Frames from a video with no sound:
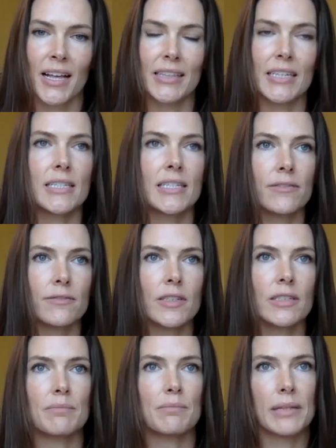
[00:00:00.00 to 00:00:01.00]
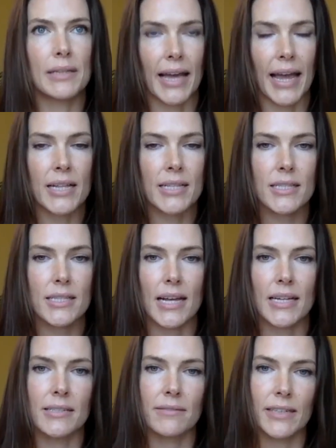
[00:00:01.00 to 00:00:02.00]
that different plants
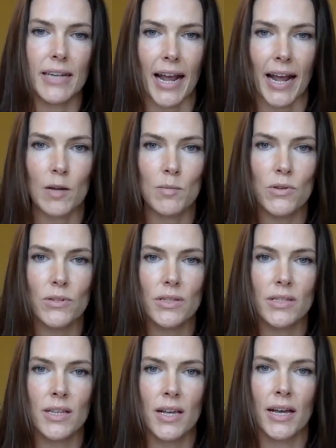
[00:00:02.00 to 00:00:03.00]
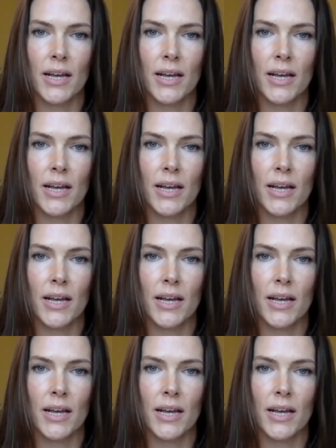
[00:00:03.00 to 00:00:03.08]
and different animals